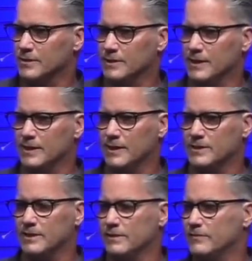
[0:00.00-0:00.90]

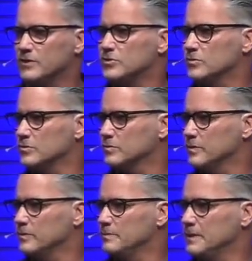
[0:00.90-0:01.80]
As individuals,
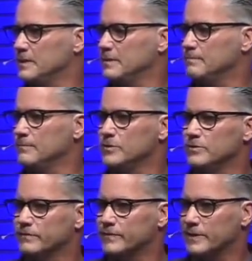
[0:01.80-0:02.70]
we would be
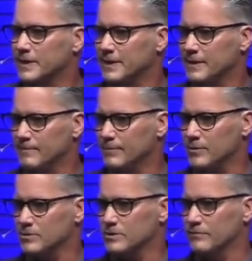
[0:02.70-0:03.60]
moved at the
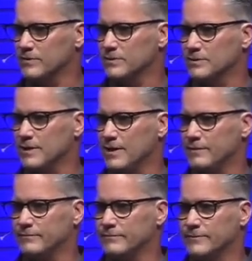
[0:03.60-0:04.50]
impulse of your
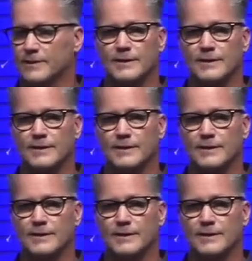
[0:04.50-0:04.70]
love.